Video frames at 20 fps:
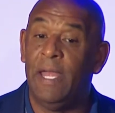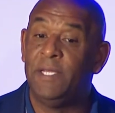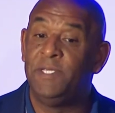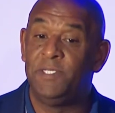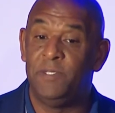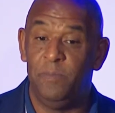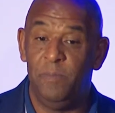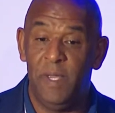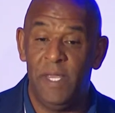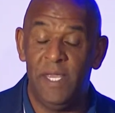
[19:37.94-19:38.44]

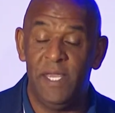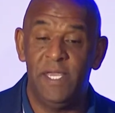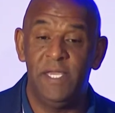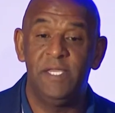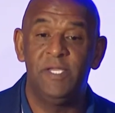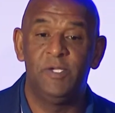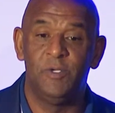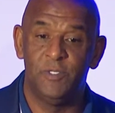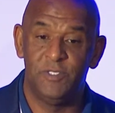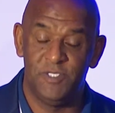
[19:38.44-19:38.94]
to me,
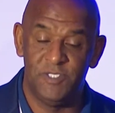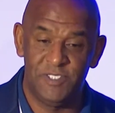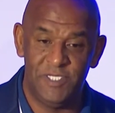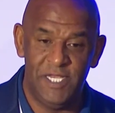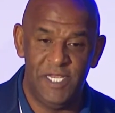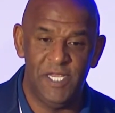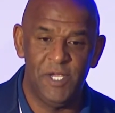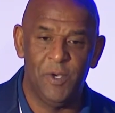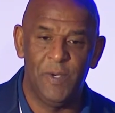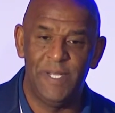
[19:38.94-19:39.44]
who was the
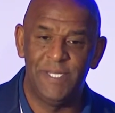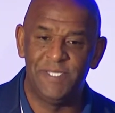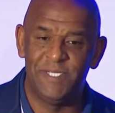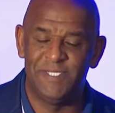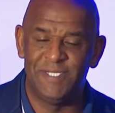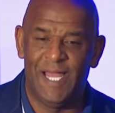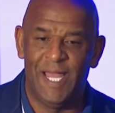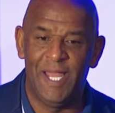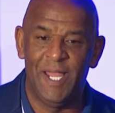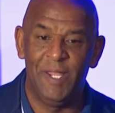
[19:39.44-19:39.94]
CEO at the
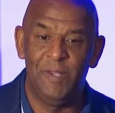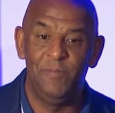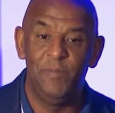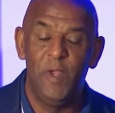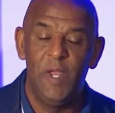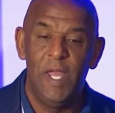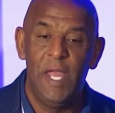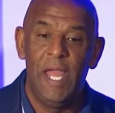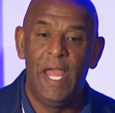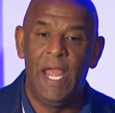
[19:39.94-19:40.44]
time,
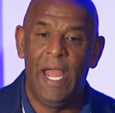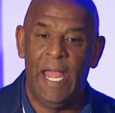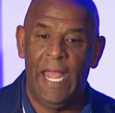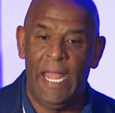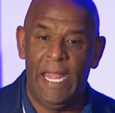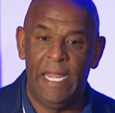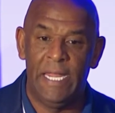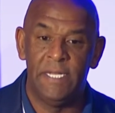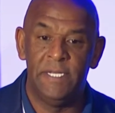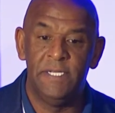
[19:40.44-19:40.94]

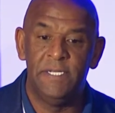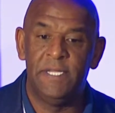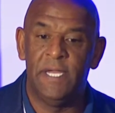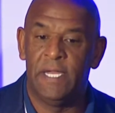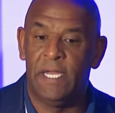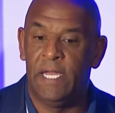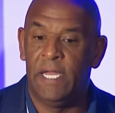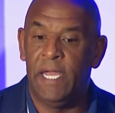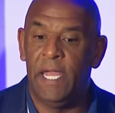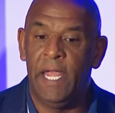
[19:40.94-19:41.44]
and
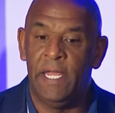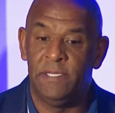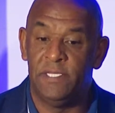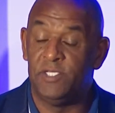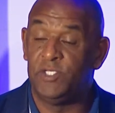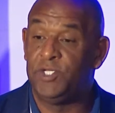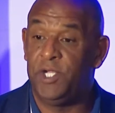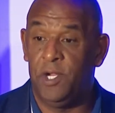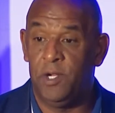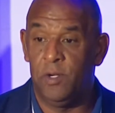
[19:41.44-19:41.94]
the
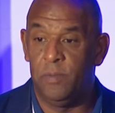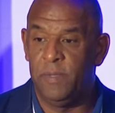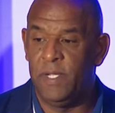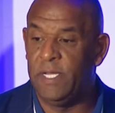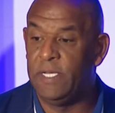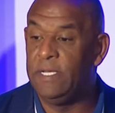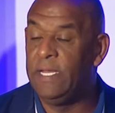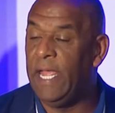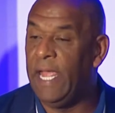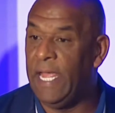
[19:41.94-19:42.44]
chairman.